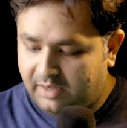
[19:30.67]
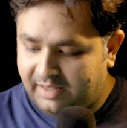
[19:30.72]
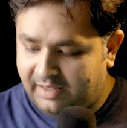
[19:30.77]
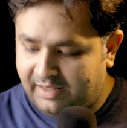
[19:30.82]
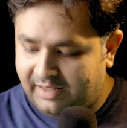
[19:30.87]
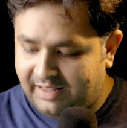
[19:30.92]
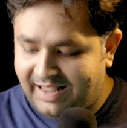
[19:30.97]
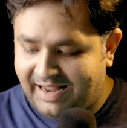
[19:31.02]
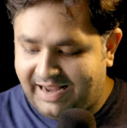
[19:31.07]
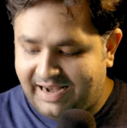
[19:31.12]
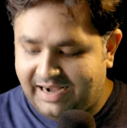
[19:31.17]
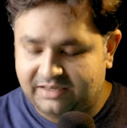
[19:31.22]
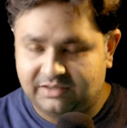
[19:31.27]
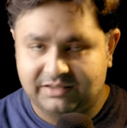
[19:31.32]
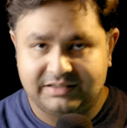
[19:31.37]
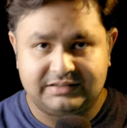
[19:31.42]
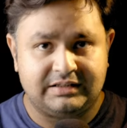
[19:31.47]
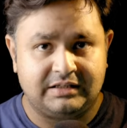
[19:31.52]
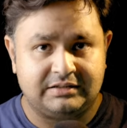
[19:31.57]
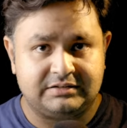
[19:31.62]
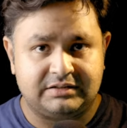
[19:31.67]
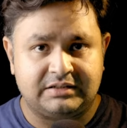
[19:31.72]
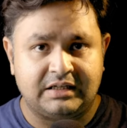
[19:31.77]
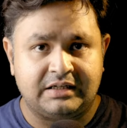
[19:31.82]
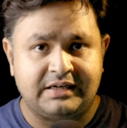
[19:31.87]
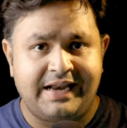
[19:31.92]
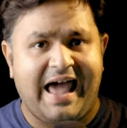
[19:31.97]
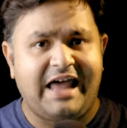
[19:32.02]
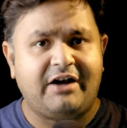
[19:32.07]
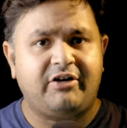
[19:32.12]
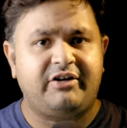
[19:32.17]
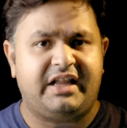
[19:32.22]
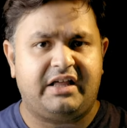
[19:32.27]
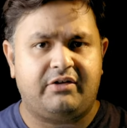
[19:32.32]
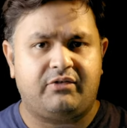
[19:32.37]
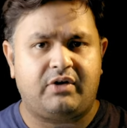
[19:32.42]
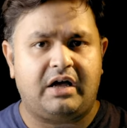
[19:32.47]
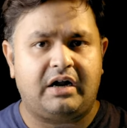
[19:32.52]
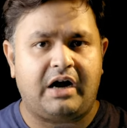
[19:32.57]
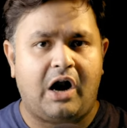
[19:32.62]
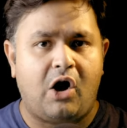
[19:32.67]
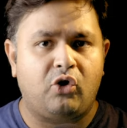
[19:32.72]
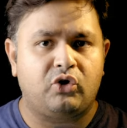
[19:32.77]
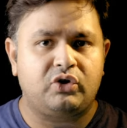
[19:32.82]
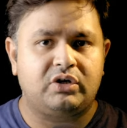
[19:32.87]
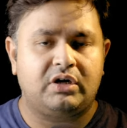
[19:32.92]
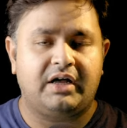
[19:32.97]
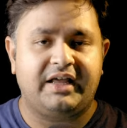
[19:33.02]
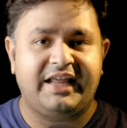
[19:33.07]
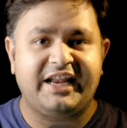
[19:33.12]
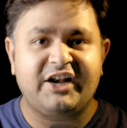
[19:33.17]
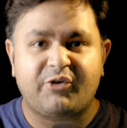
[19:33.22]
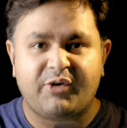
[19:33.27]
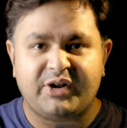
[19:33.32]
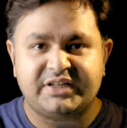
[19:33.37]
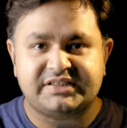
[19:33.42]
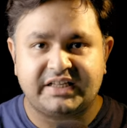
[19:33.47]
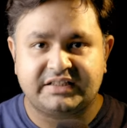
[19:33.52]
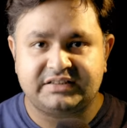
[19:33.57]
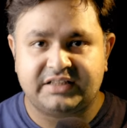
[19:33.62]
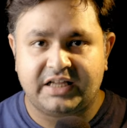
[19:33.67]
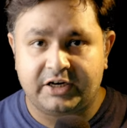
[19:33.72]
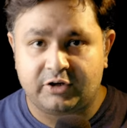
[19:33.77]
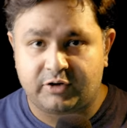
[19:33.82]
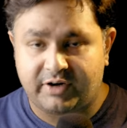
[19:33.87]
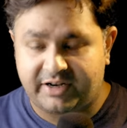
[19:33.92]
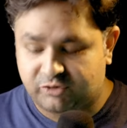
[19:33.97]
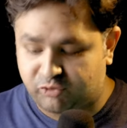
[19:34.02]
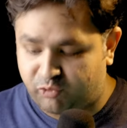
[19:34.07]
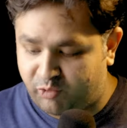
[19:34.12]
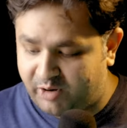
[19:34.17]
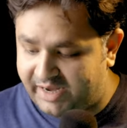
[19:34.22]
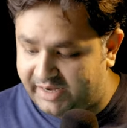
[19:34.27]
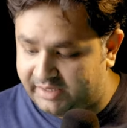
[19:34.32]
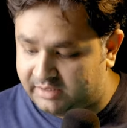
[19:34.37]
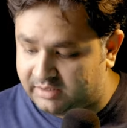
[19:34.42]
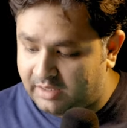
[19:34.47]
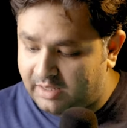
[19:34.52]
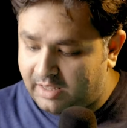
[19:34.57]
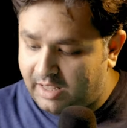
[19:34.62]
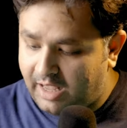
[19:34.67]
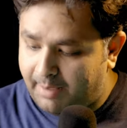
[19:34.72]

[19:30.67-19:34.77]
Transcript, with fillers: uh, and the, the narrative around uh, increasing the interest rate,